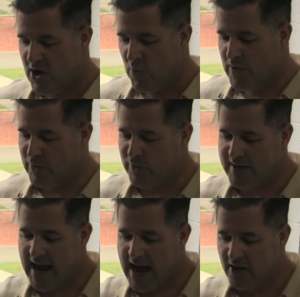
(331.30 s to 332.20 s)
We will
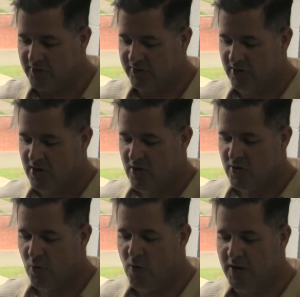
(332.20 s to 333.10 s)
recount
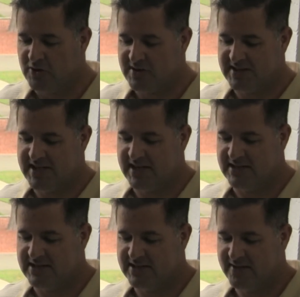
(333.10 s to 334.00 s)
your wondrous
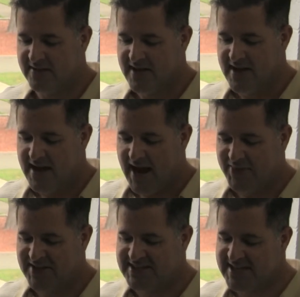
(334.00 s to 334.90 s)
deeds. At
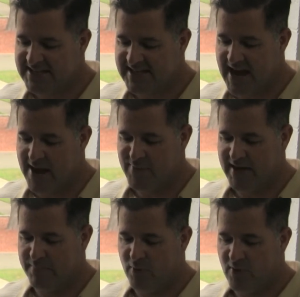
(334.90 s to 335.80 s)
the set time that
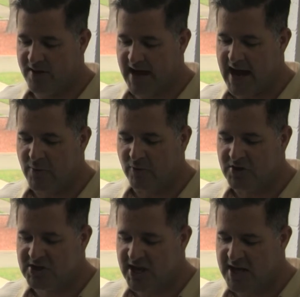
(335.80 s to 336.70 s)
appoint, I will
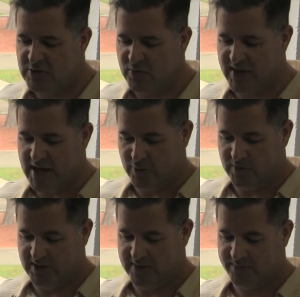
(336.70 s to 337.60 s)
judge with
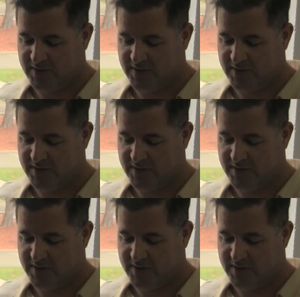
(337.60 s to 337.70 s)
equity.